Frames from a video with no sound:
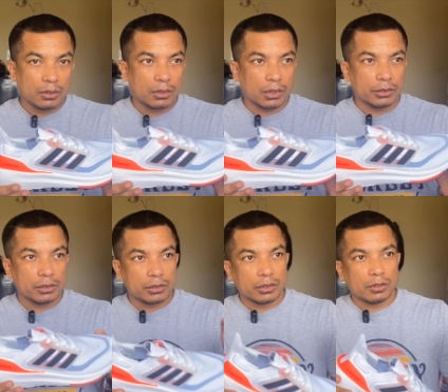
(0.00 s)

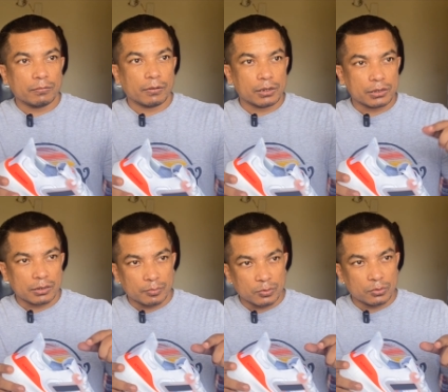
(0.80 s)
consisting of
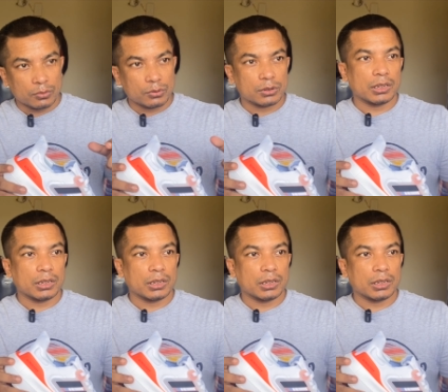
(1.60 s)
Ultra Boost